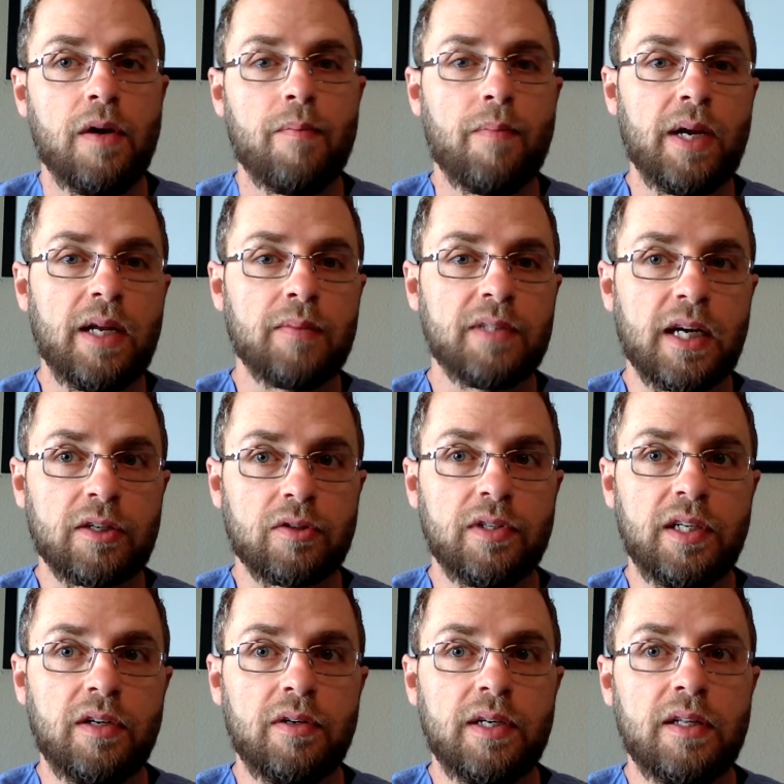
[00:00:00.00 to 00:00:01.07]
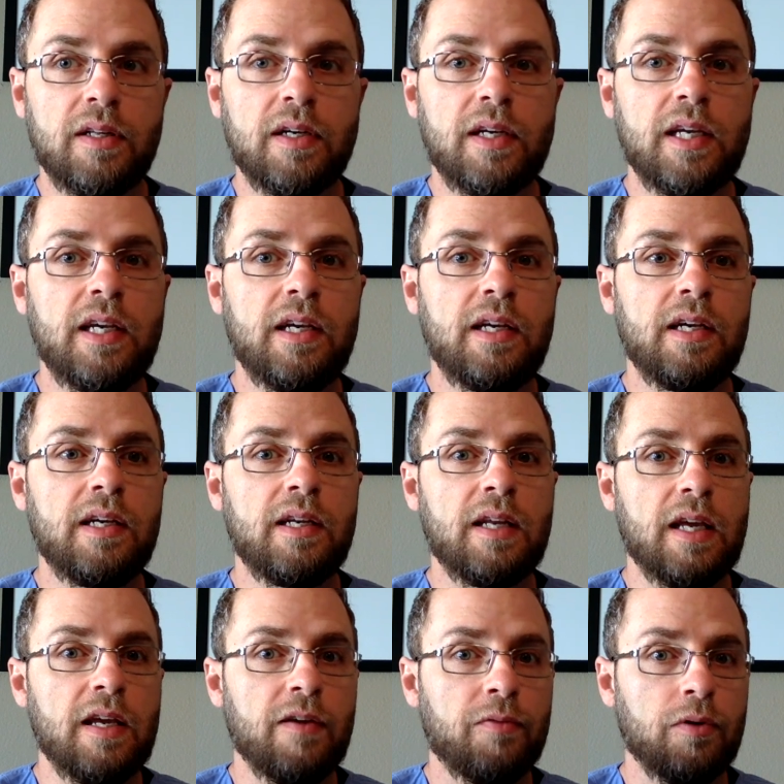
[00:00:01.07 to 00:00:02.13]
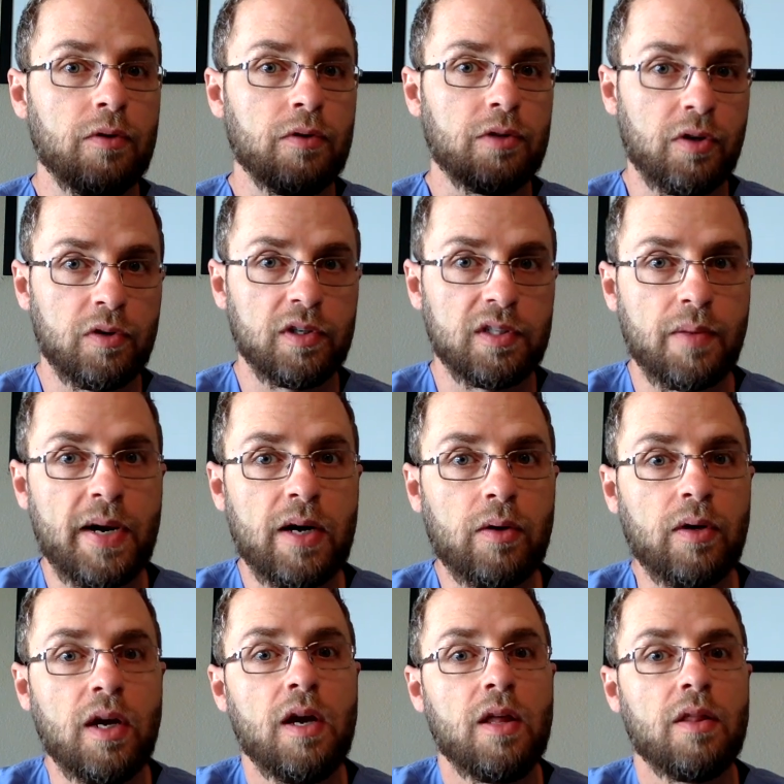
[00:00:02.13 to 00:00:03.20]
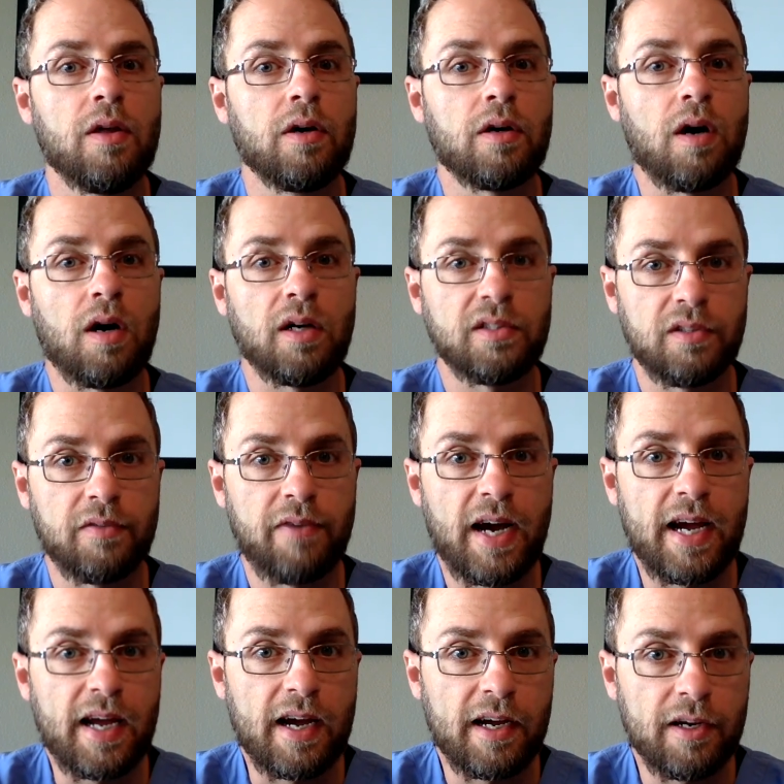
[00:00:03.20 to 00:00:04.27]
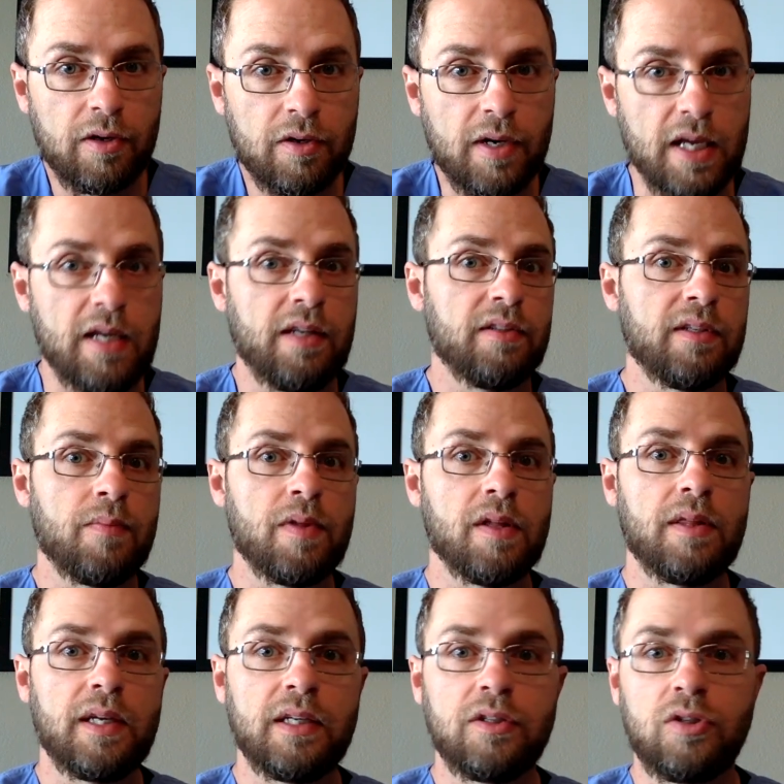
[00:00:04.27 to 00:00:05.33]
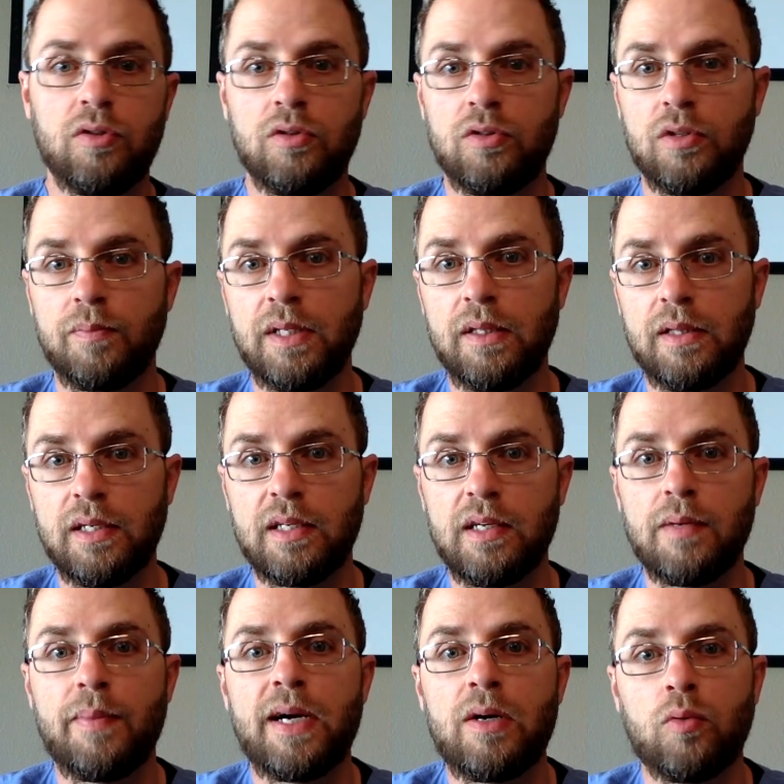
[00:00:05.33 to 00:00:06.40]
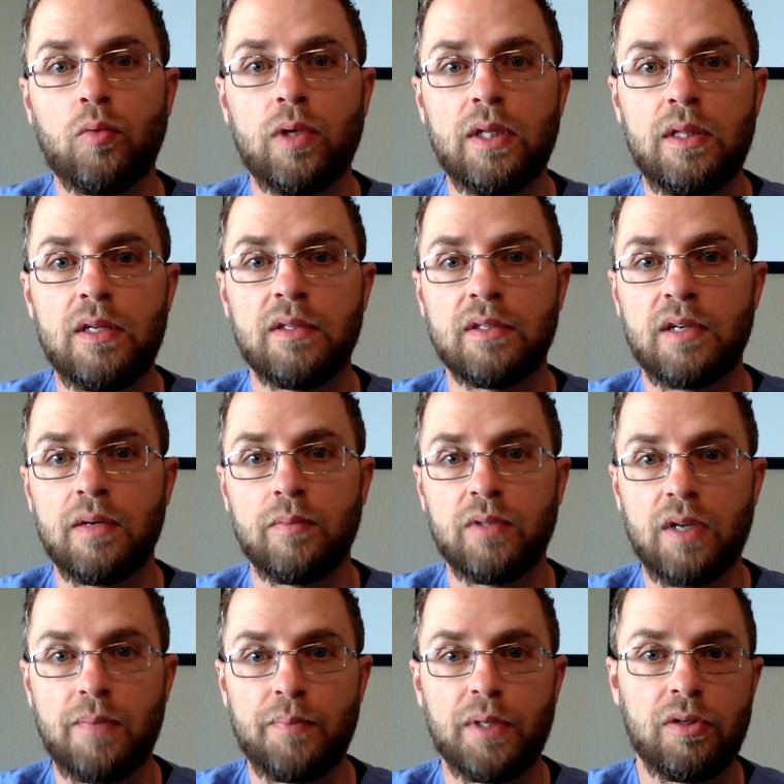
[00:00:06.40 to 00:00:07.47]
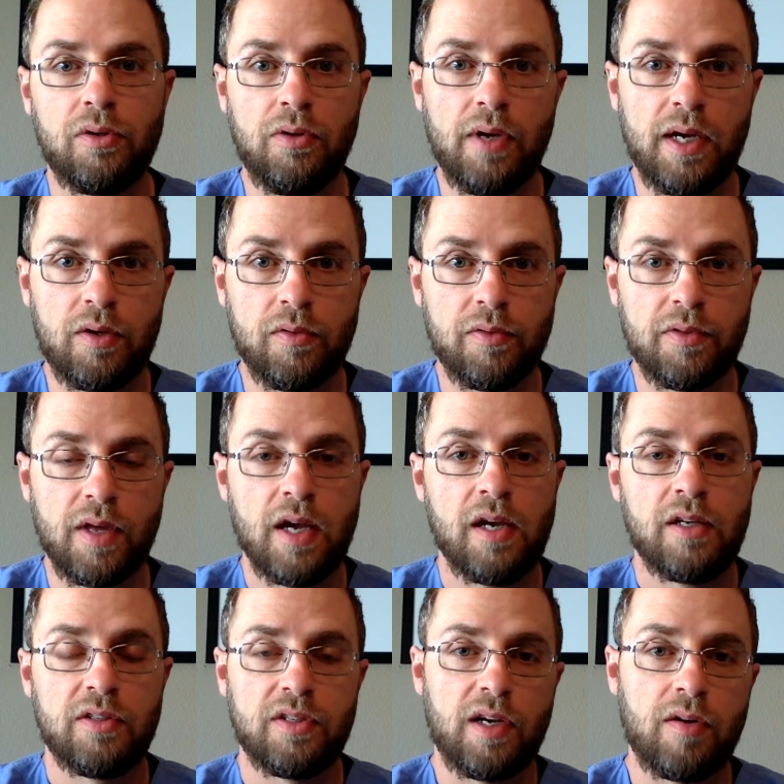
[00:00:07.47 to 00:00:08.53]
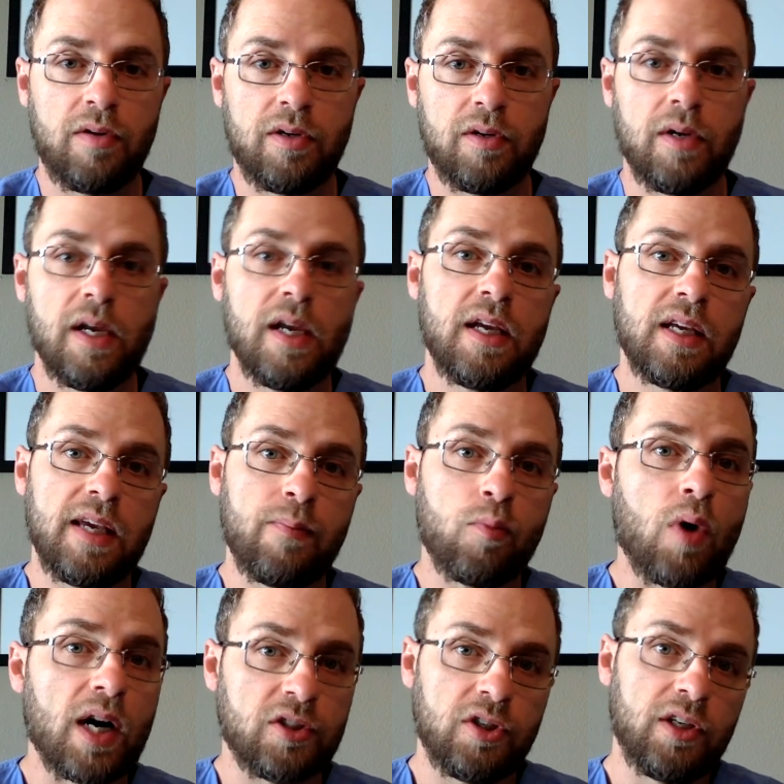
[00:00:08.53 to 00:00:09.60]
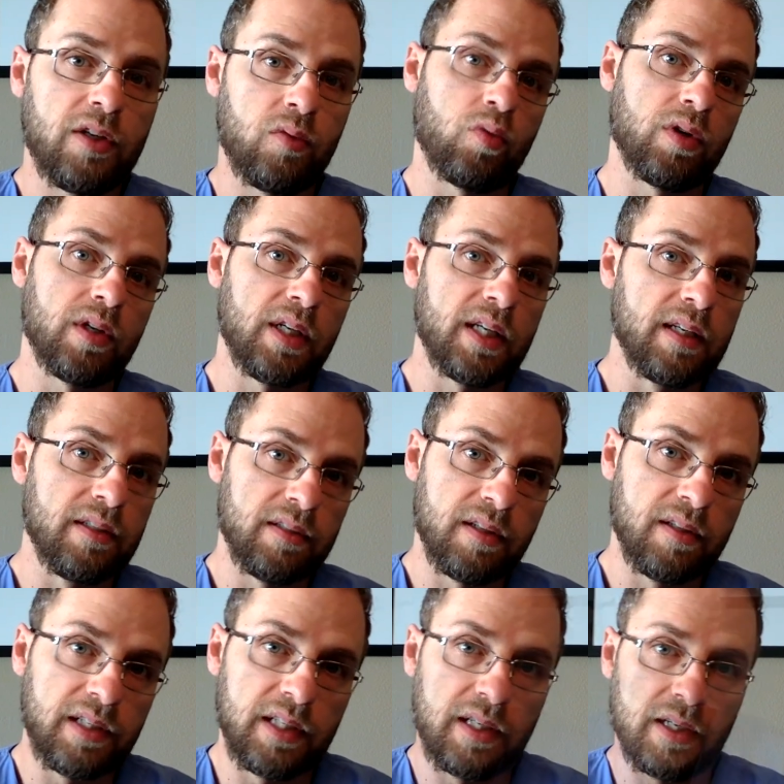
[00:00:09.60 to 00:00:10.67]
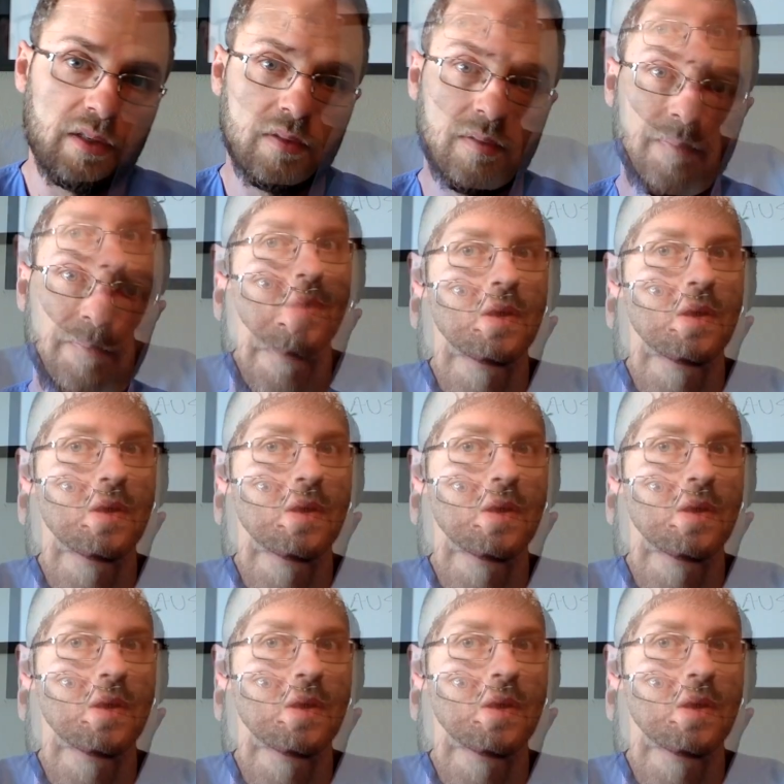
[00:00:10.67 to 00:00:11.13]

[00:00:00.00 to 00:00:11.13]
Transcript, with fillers: My name is Dr. Terranella, and if you're curious about the causes of high iron and some of the things you should be thinking about when this comes up in your health scenario, keep watching. We're going to get into the details.